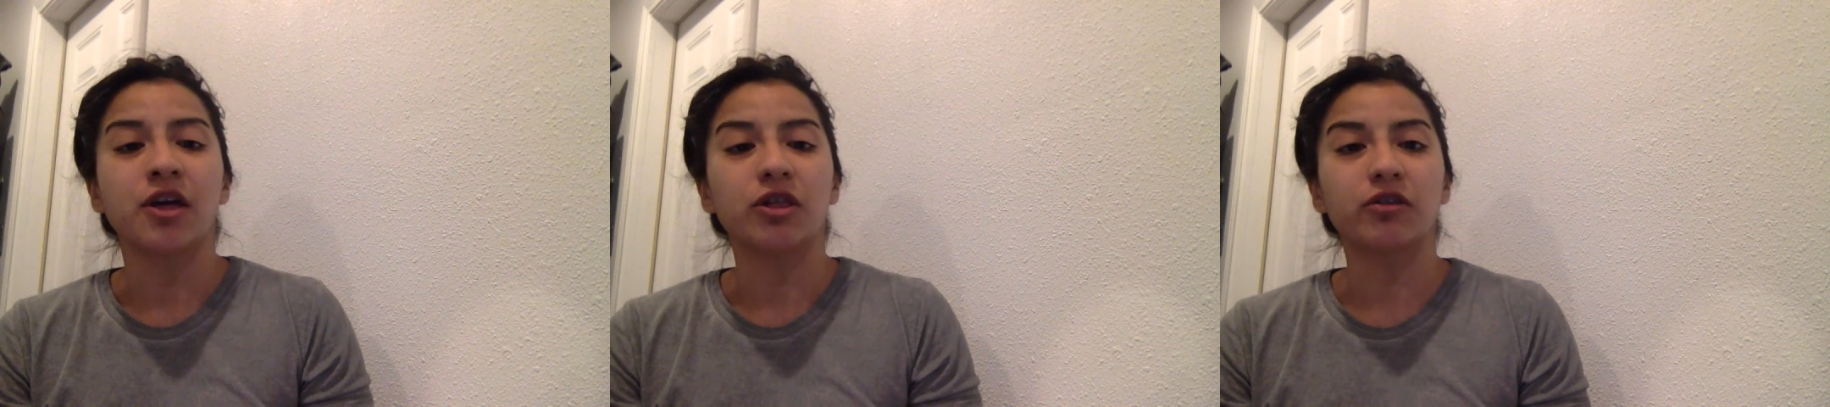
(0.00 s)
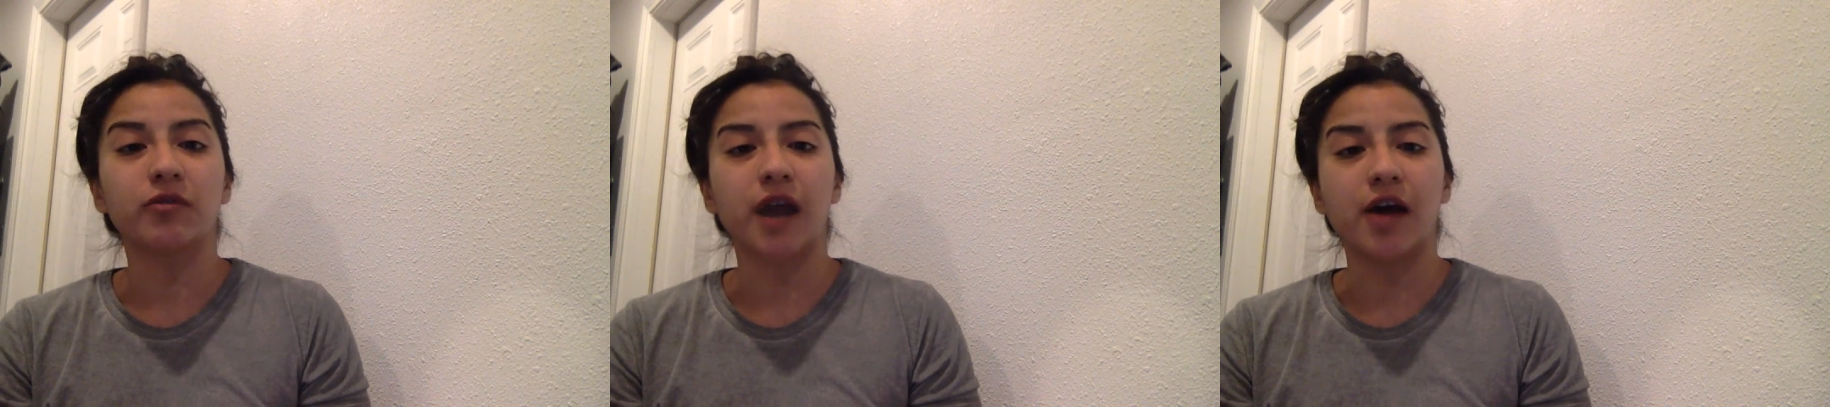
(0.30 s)

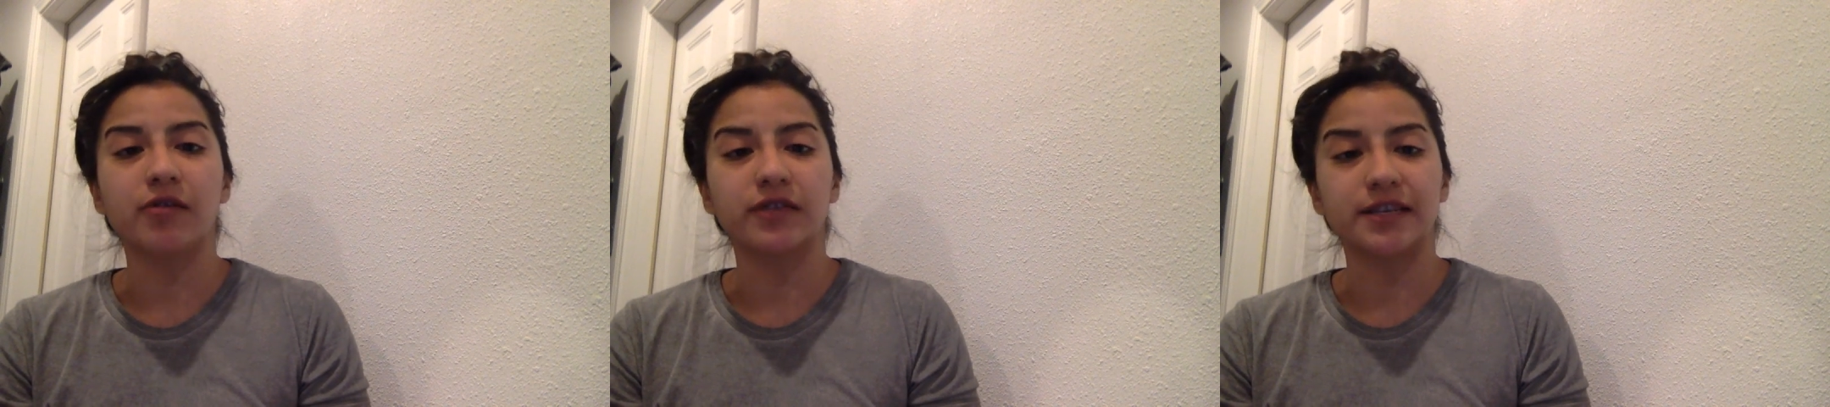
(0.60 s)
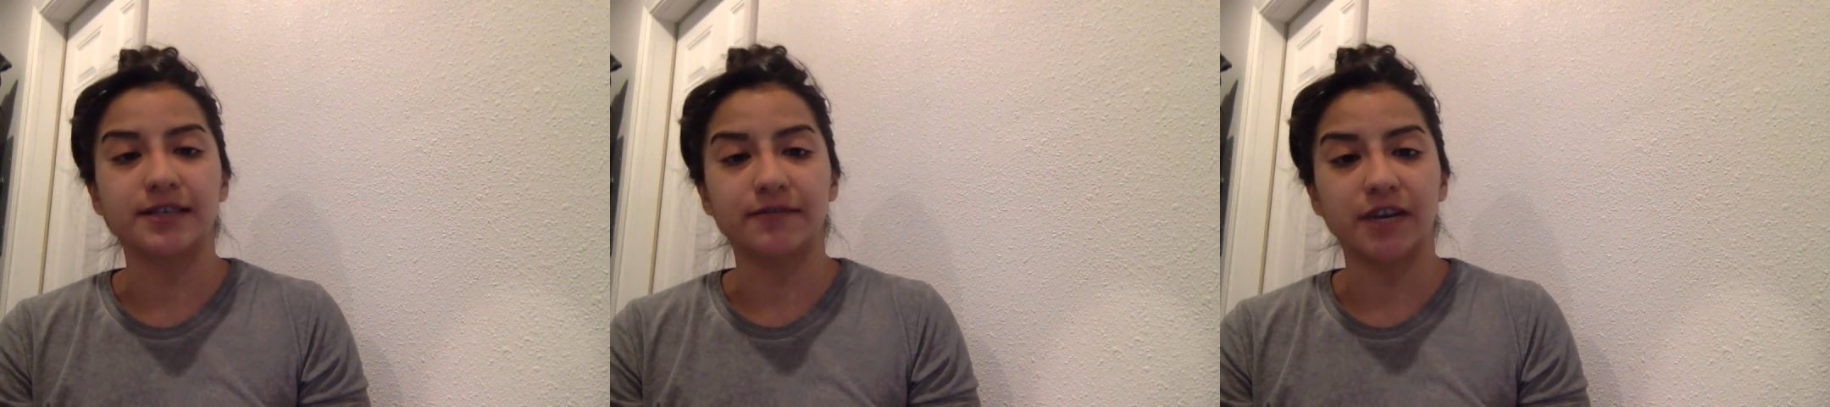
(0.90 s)
throughout
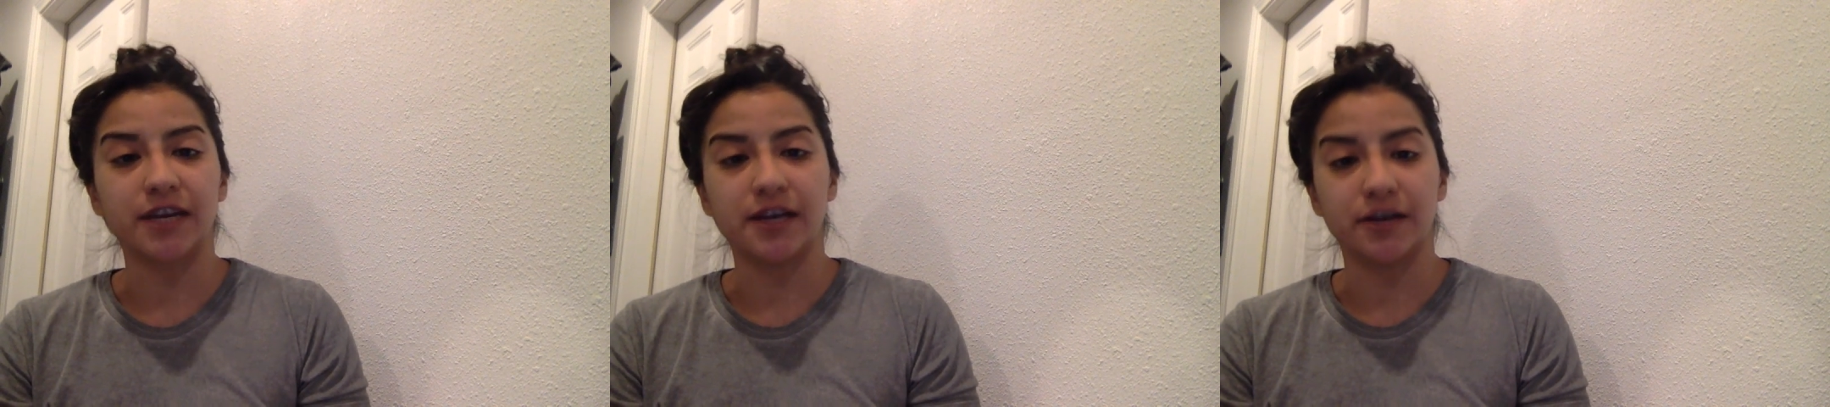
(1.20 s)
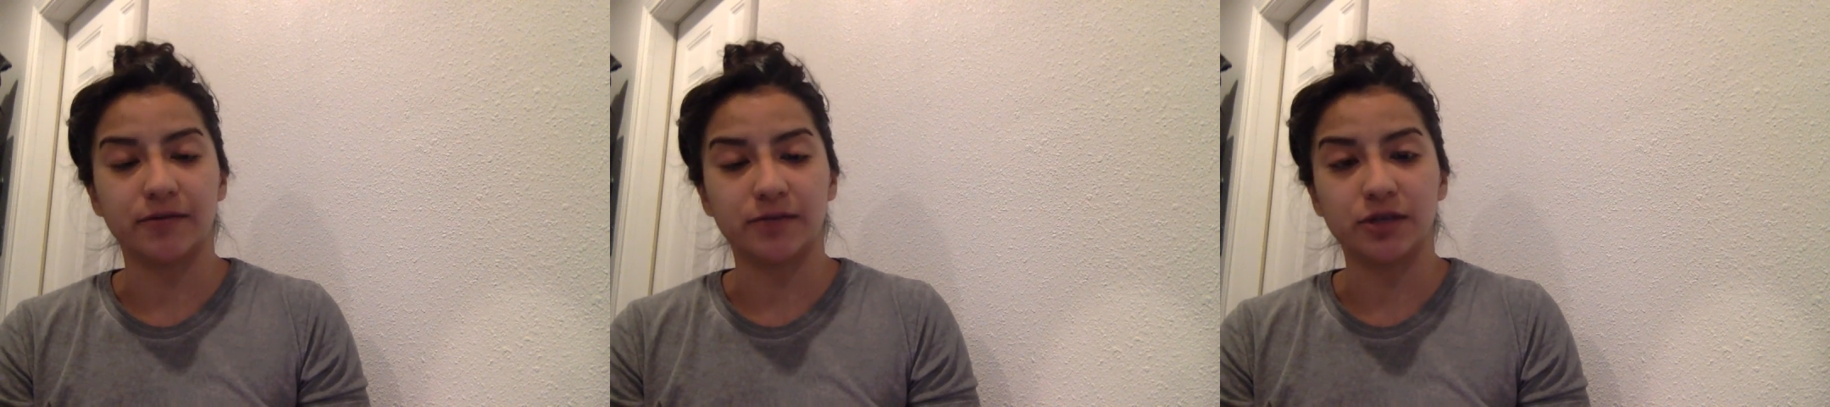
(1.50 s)
this
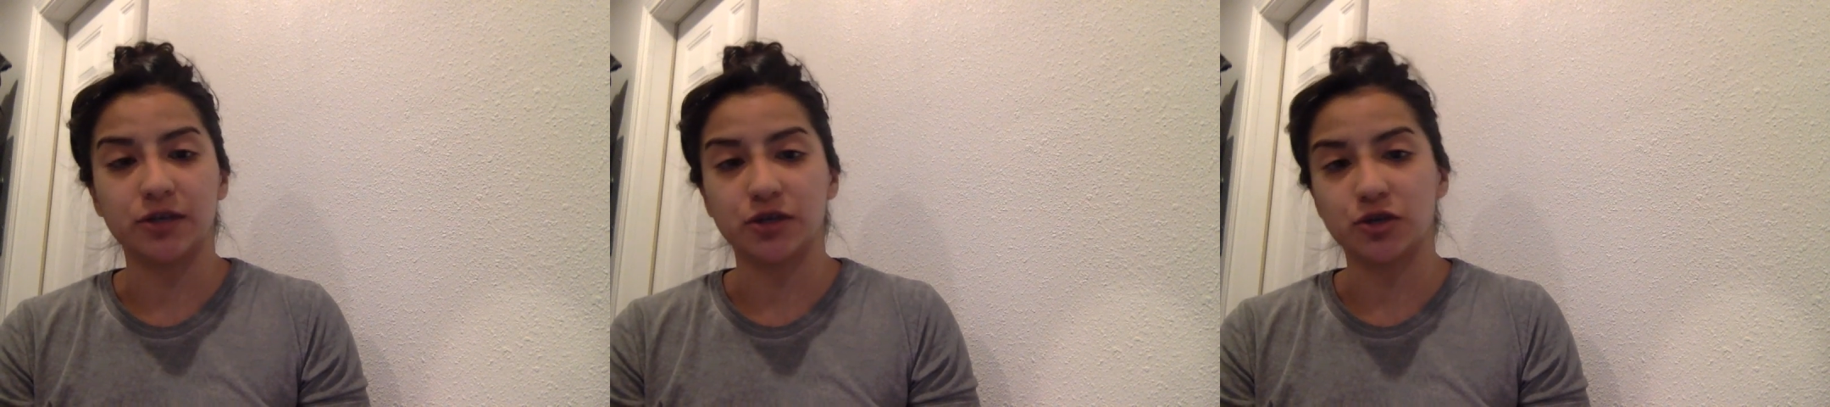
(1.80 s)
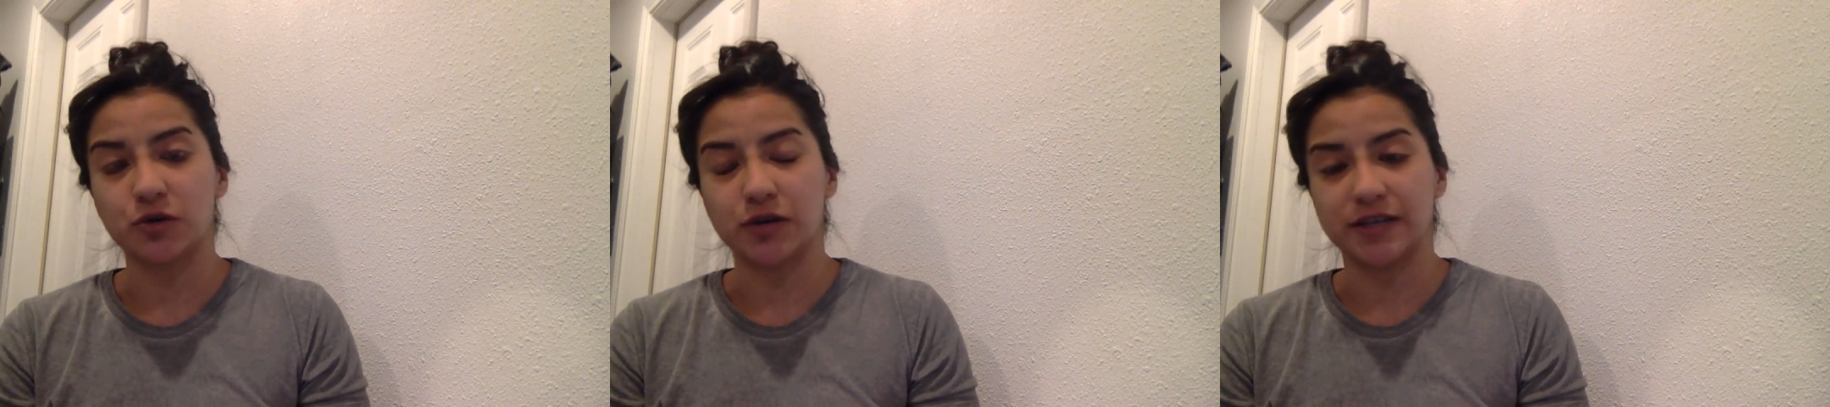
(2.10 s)
video to
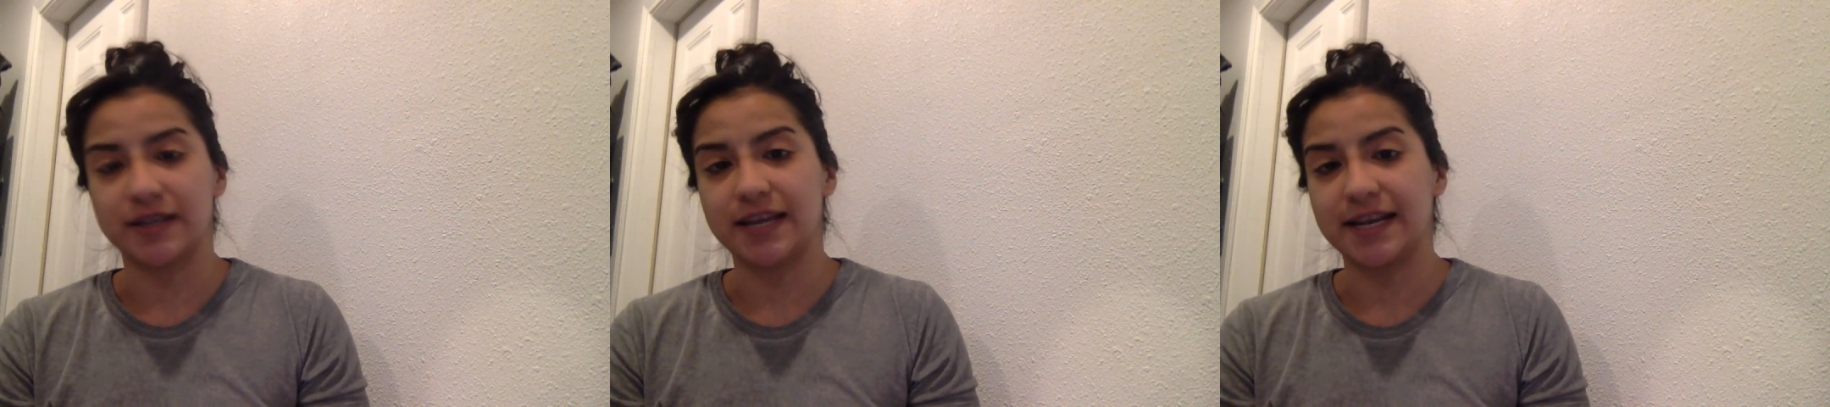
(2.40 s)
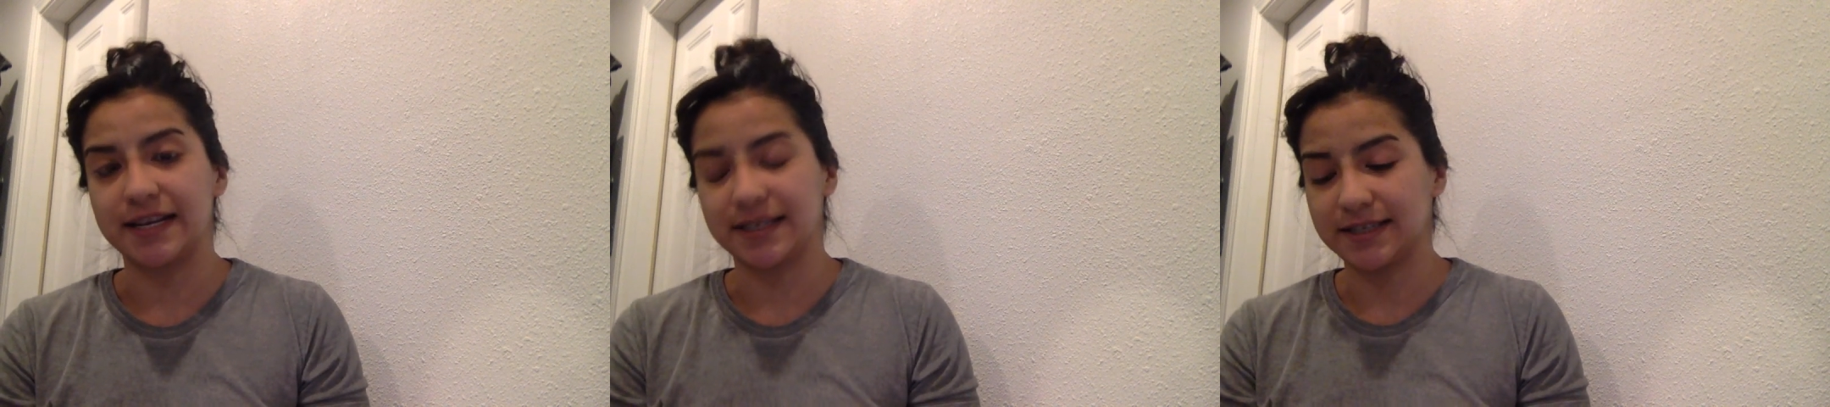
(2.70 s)
shorten
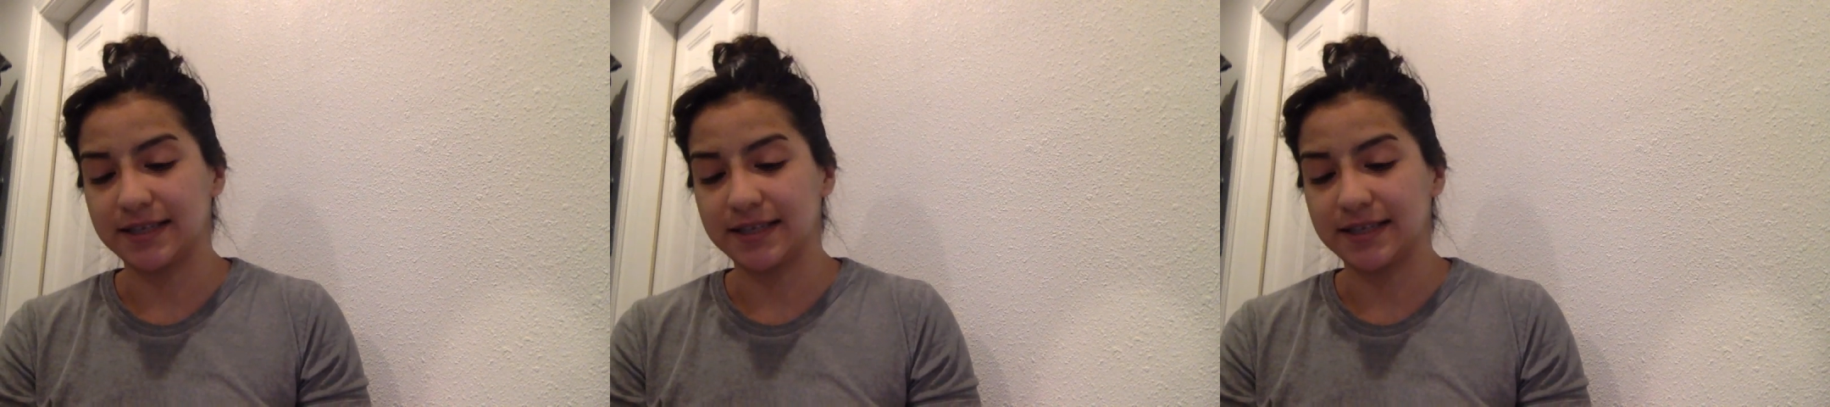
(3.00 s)
things.